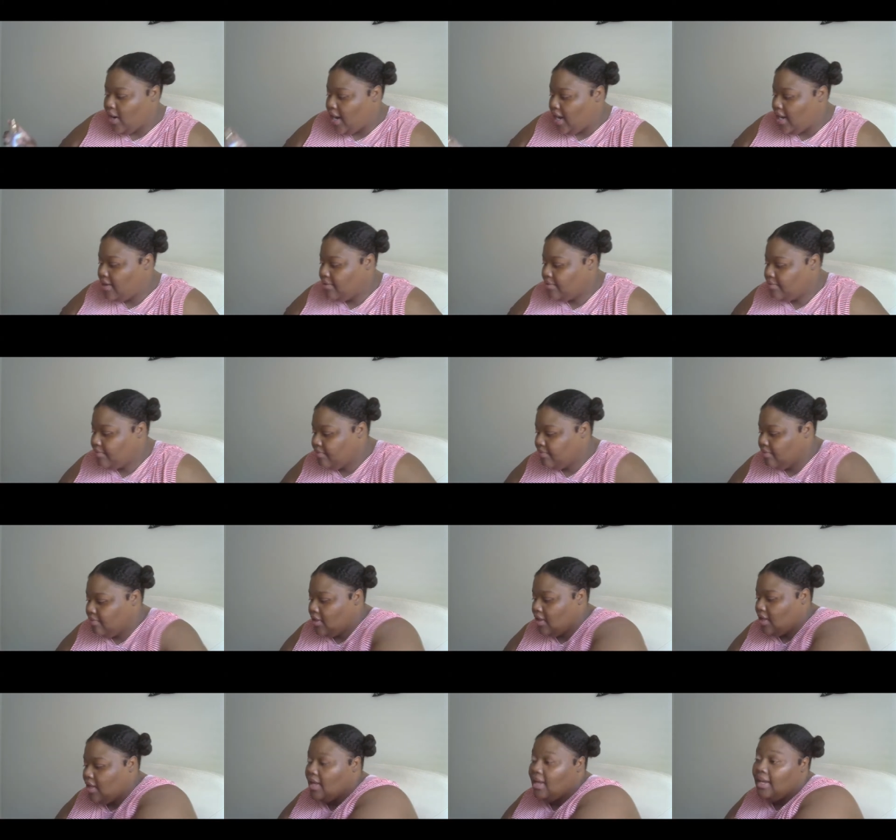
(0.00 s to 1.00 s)
and
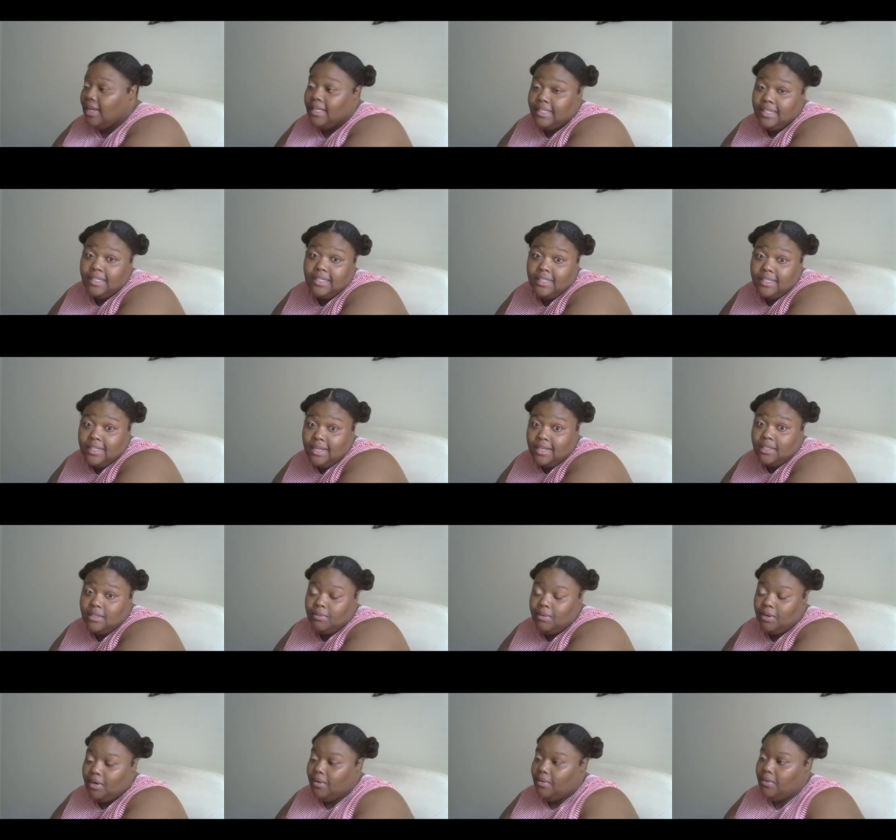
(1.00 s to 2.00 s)
it sticks
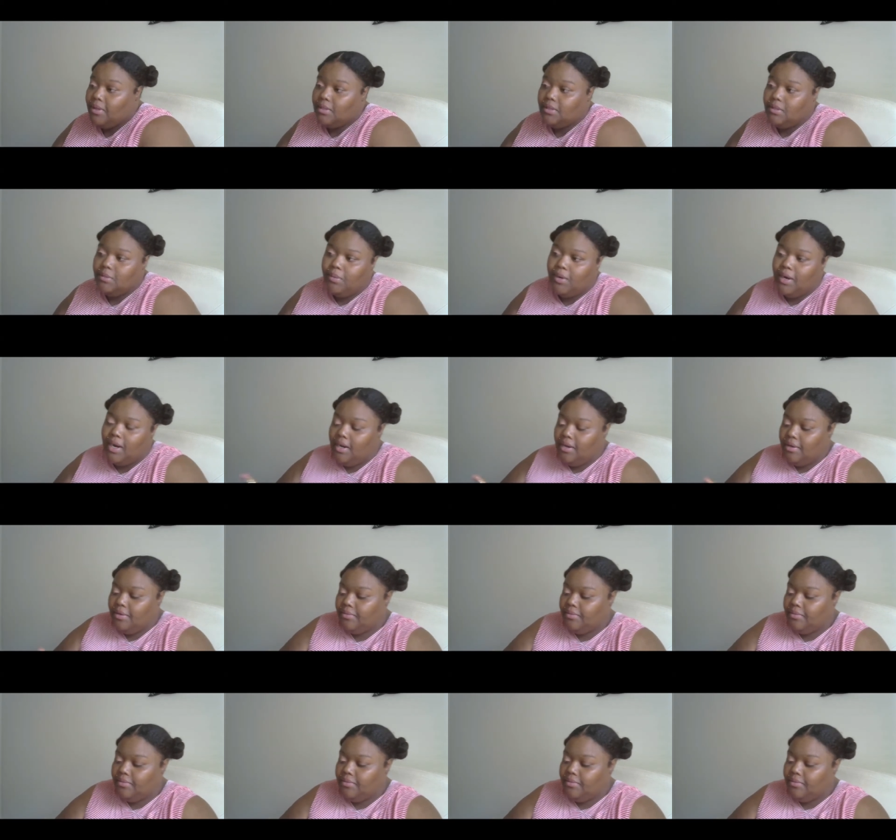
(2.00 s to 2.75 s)
better with spray.